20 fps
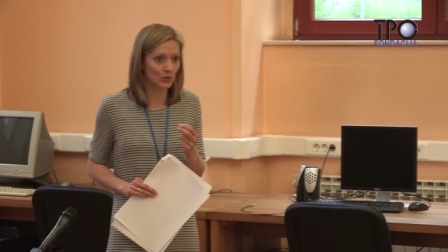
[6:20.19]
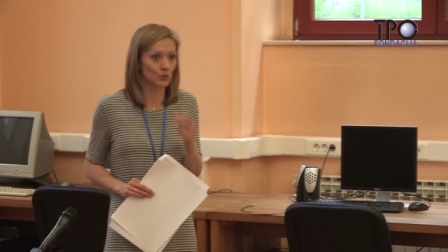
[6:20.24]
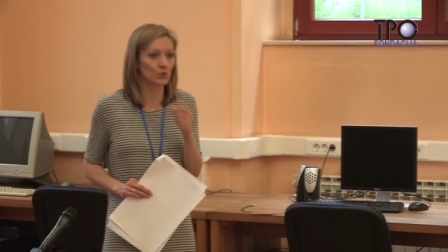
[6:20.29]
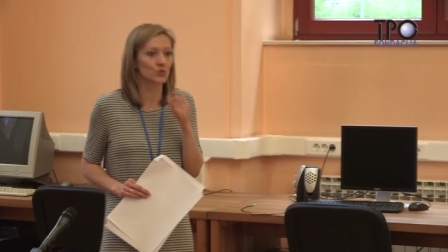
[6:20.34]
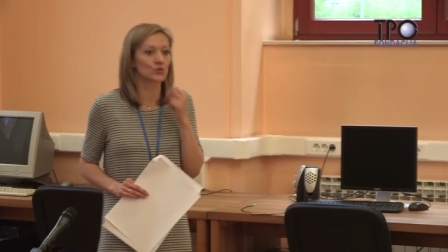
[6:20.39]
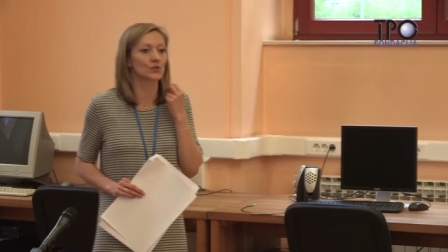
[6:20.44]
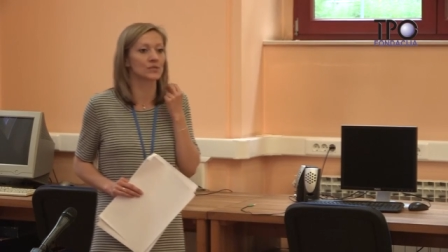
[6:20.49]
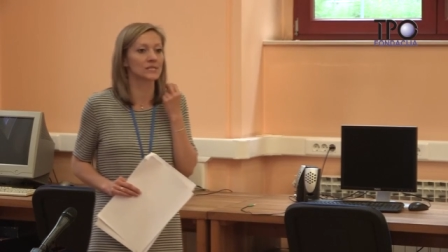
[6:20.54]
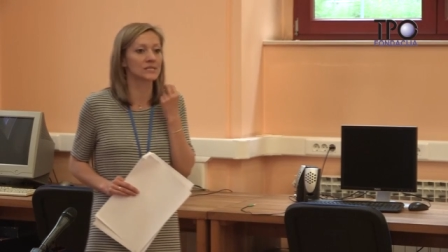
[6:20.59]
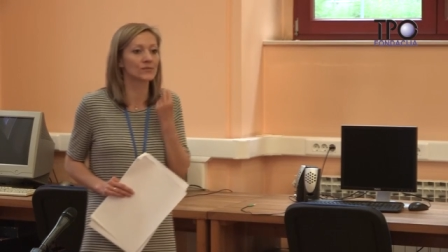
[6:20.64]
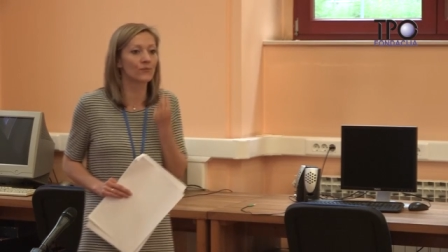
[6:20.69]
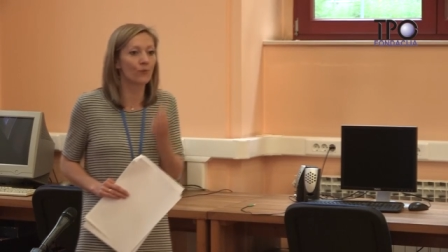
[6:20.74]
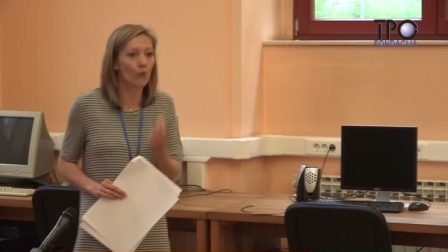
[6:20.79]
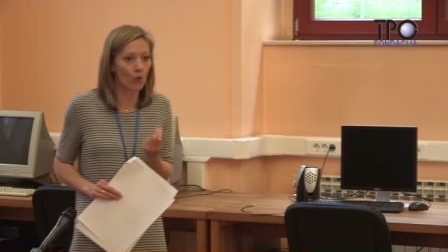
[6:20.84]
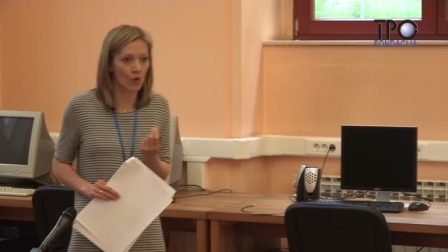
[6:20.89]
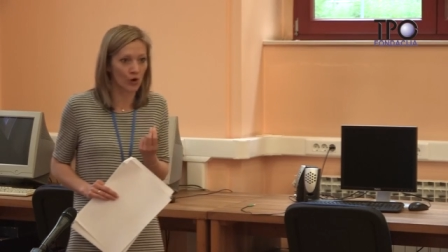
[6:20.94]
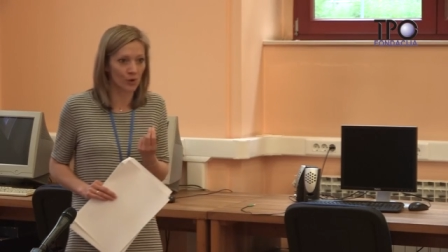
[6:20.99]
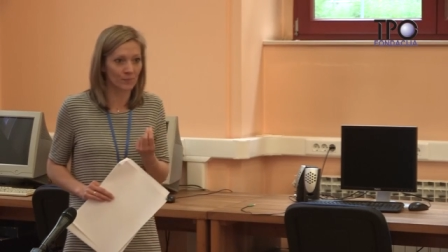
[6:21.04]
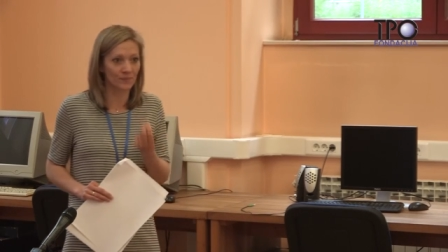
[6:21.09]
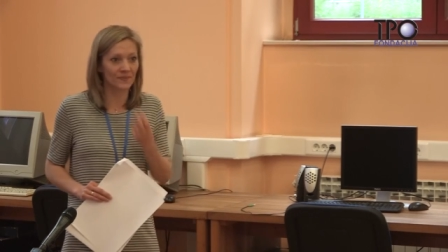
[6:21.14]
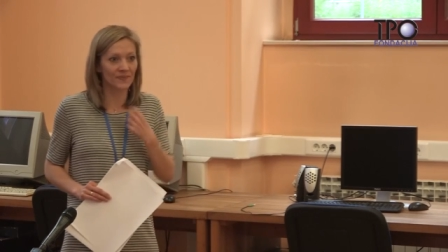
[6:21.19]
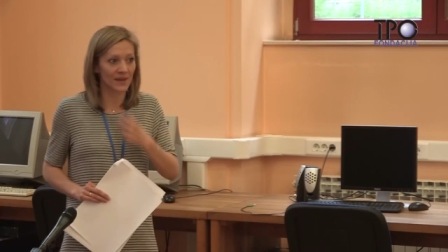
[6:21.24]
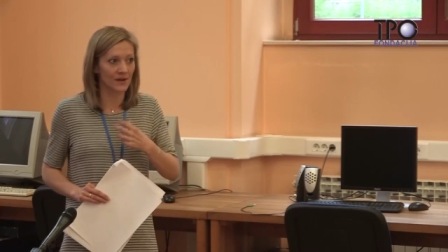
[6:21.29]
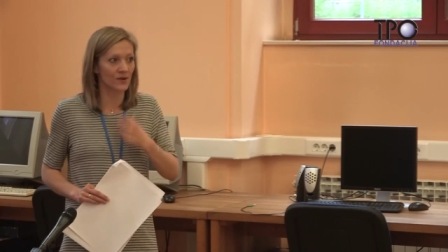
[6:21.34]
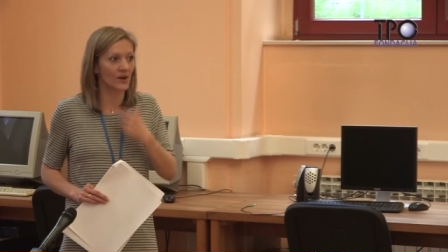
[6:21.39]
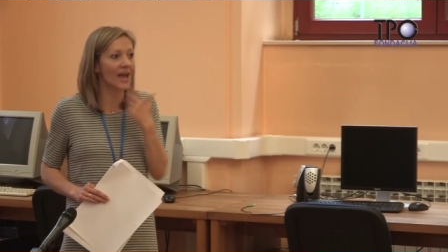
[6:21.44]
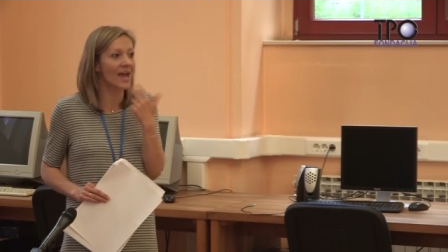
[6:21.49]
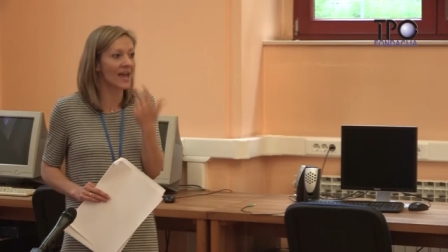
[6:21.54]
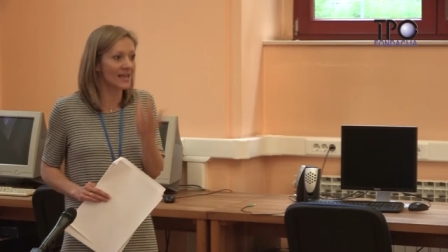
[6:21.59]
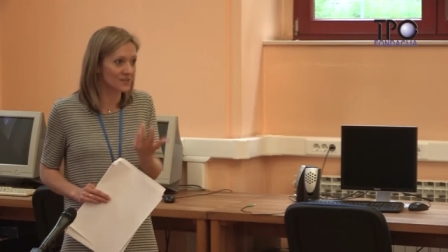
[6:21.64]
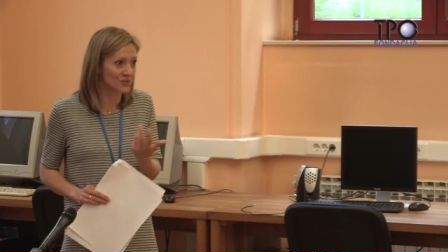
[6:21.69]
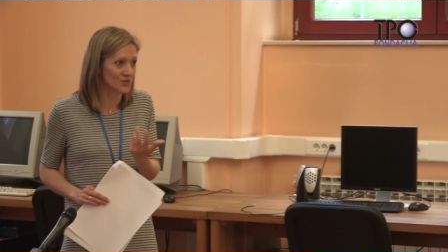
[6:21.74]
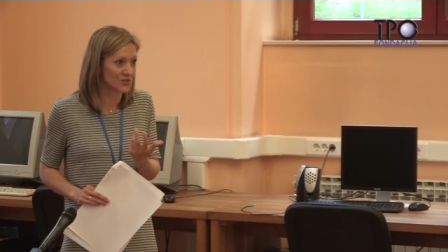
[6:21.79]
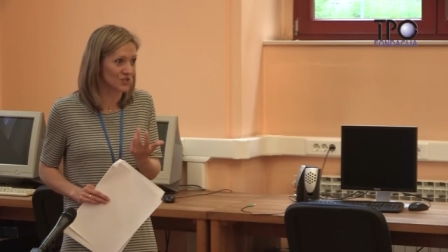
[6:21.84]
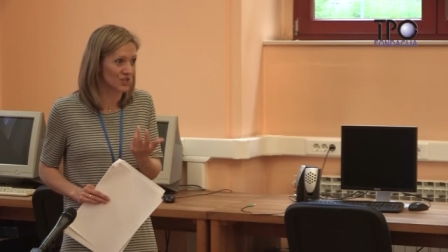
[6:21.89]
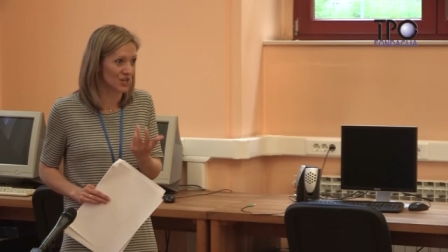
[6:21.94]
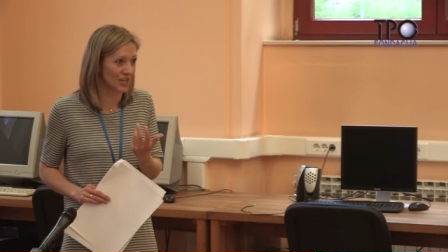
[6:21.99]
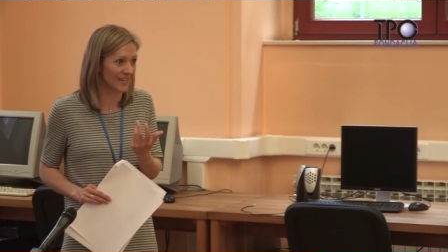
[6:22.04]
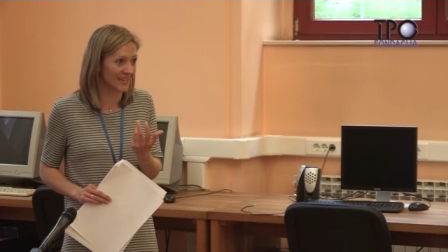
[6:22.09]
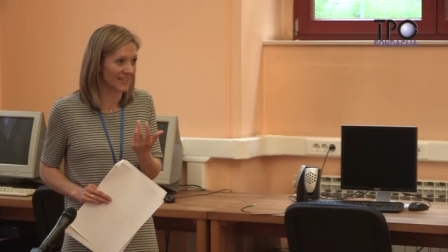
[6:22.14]
to transform their
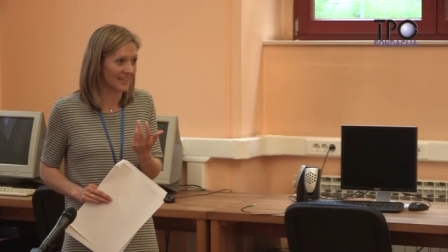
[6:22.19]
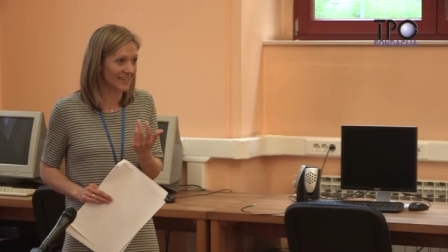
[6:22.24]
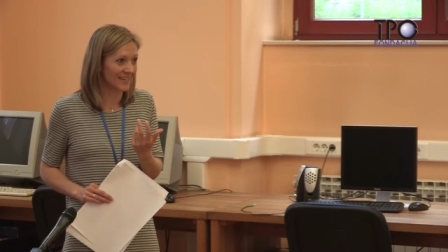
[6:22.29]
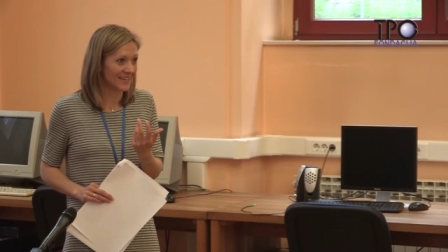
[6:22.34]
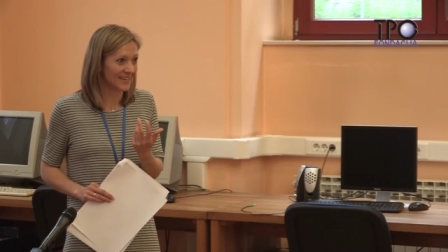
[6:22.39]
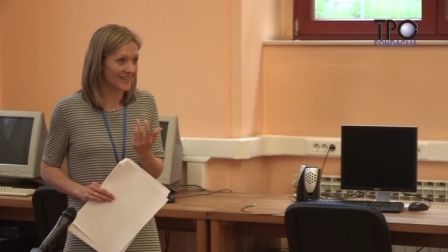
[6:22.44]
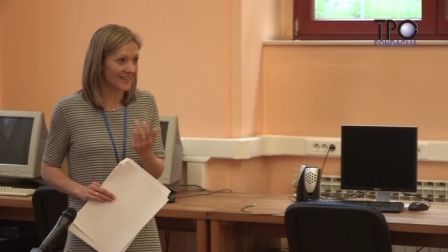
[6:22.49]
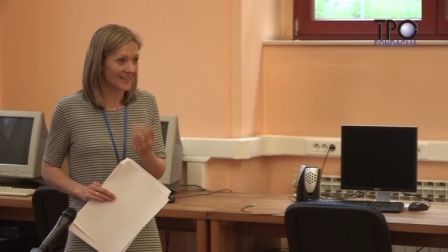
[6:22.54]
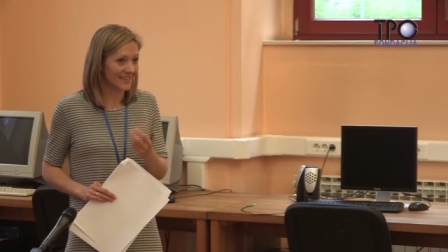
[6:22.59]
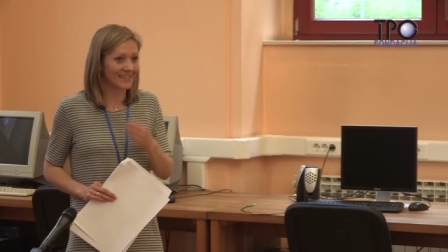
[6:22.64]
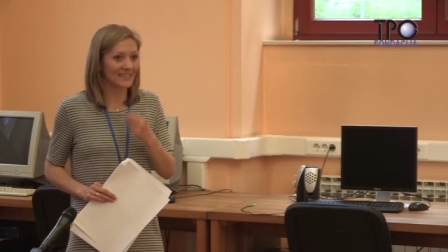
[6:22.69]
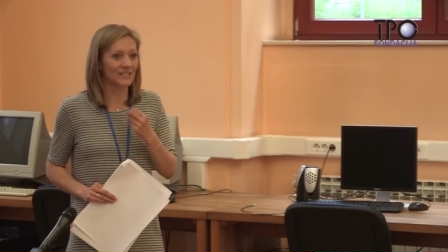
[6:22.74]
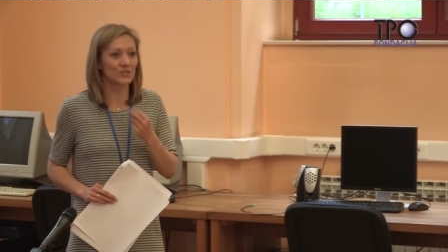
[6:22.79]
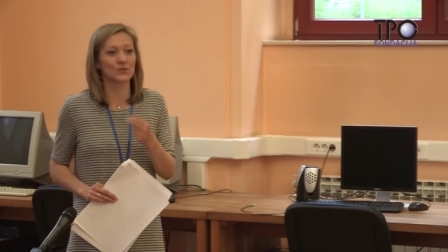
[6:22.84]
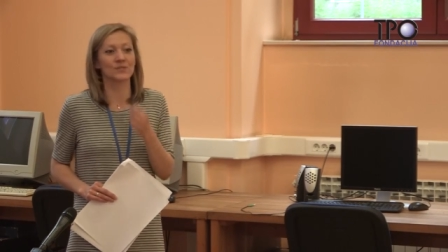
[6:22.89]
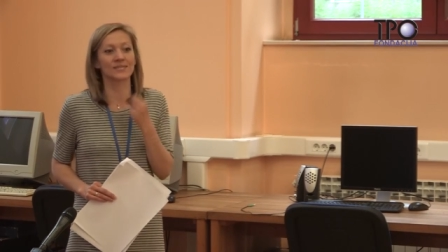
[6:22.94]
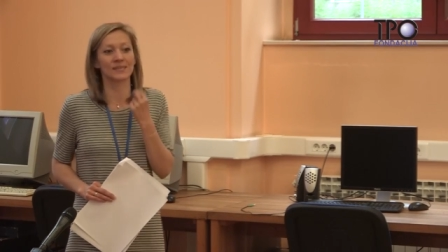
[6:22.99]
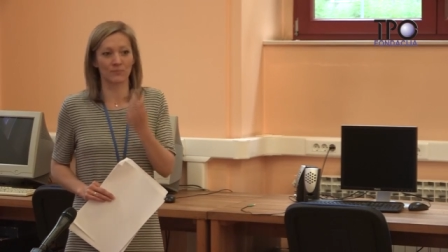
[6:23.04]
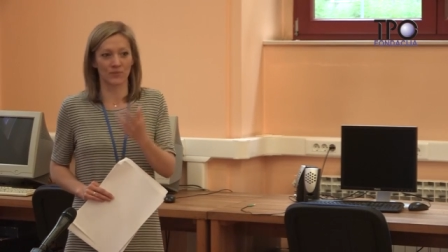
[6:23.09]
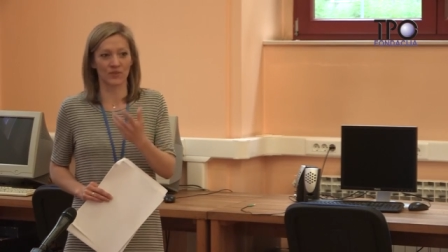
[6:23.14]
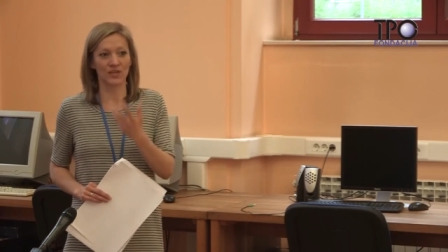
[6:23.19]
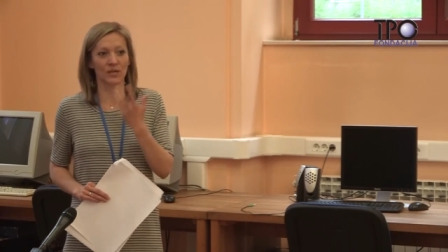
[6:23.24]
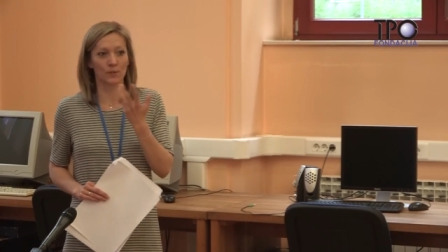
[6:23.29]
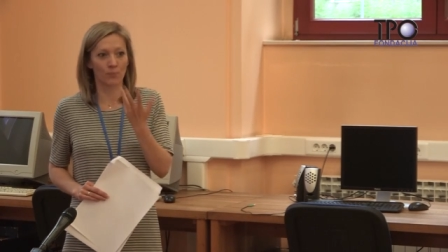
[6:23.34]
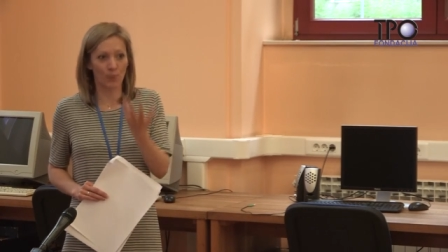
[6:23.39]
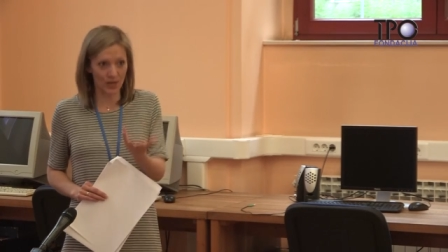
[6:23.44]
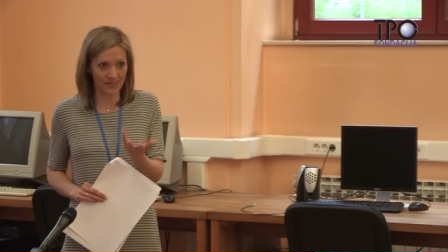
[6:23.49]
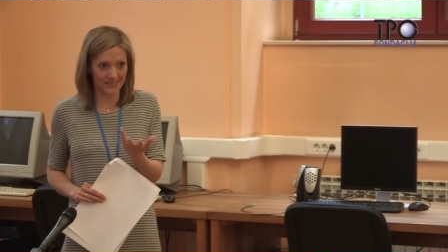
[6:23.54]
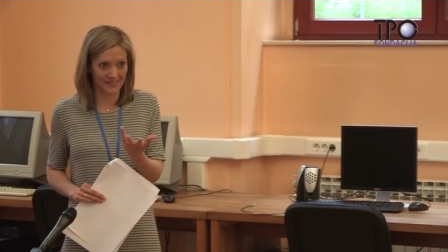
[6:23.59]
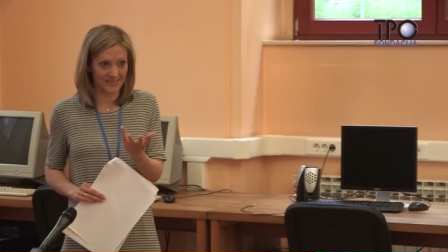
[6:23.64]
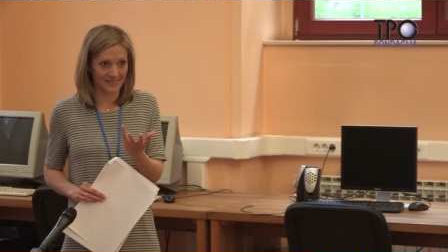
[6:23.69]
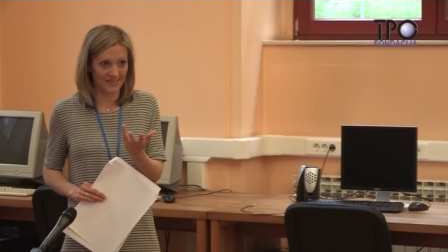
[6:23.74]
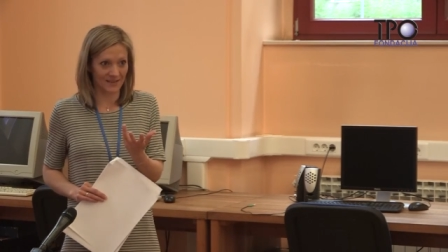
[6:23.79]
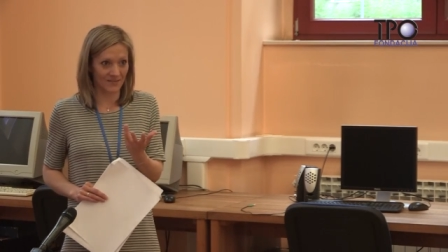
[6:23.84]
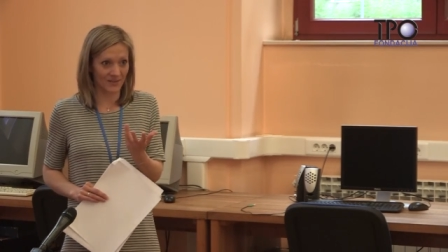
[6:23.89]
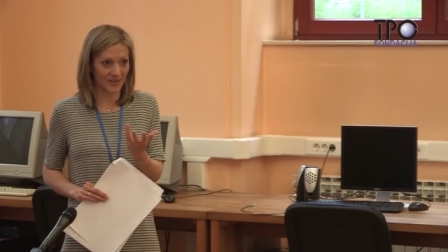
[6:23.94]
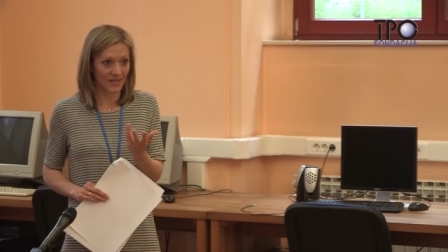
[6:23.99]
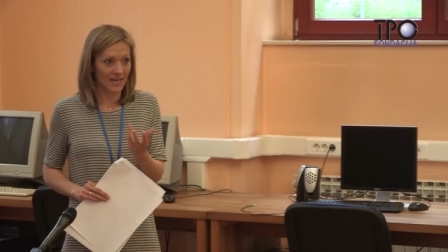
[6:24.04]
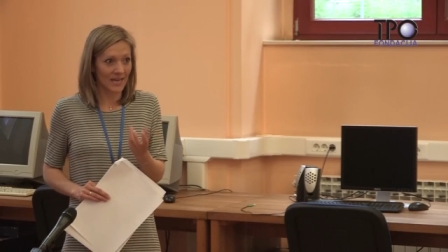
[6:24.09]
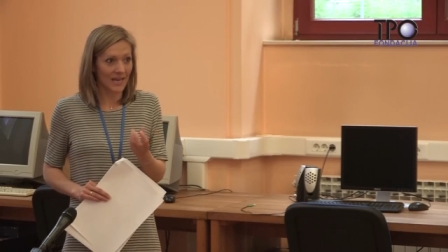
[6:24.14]
energy into something
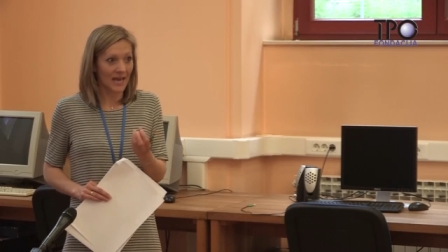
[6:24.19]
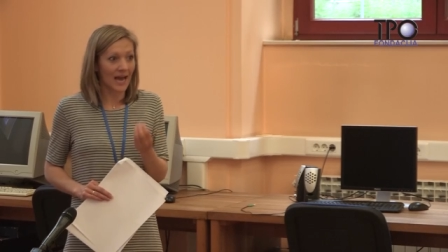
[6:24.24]
positive?